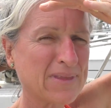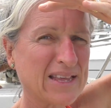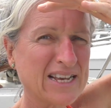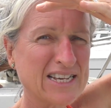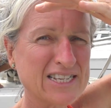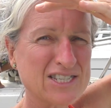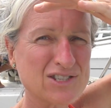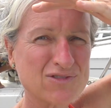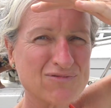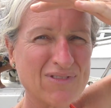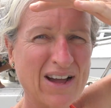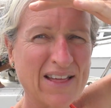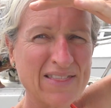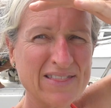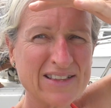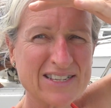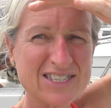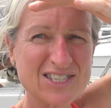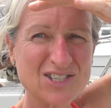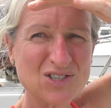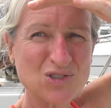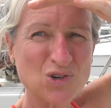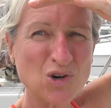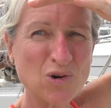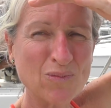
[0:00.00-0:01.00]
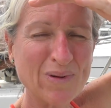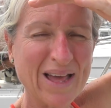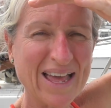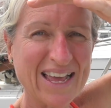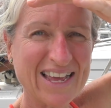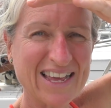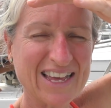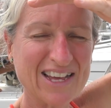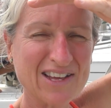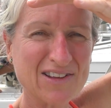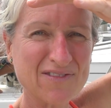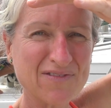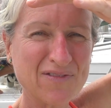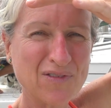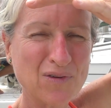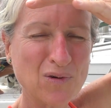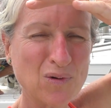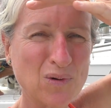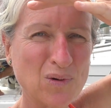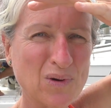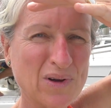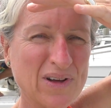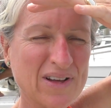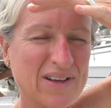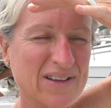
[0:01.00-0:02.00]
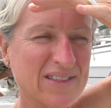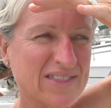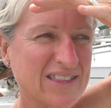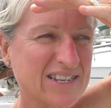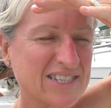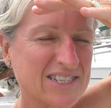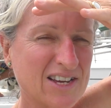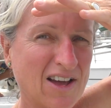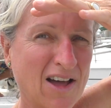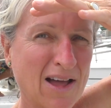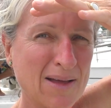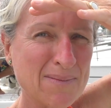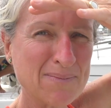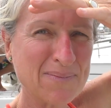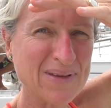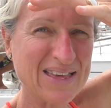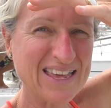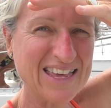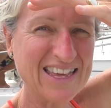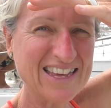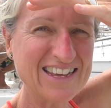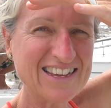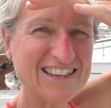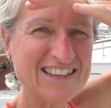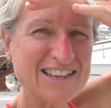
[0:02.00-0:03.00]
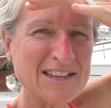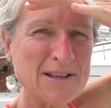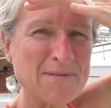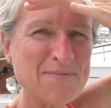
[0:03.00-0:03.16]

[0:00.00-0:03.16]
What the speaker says: is run the storm anchor for the time being,